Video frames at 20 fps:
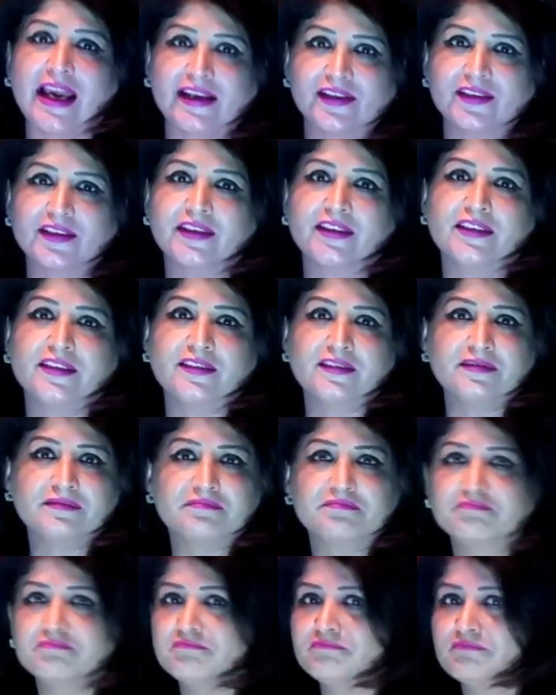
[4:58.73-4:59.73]
ending
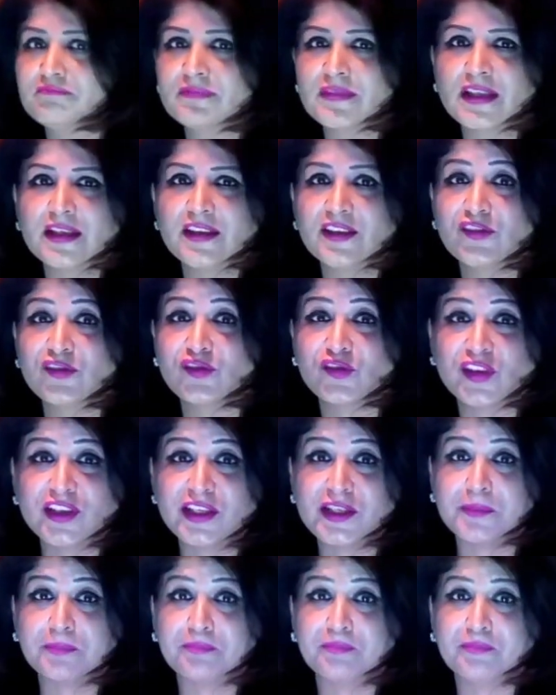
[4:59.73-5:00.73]
is
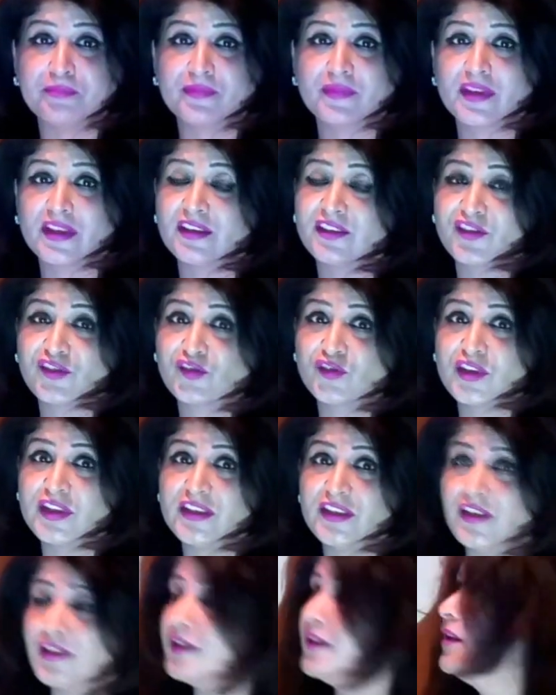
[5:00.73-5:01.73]
same. It's
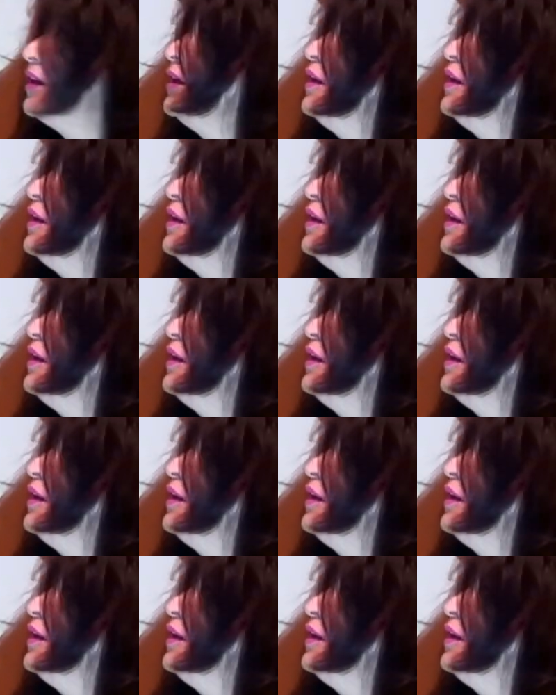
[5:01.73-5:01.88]
there.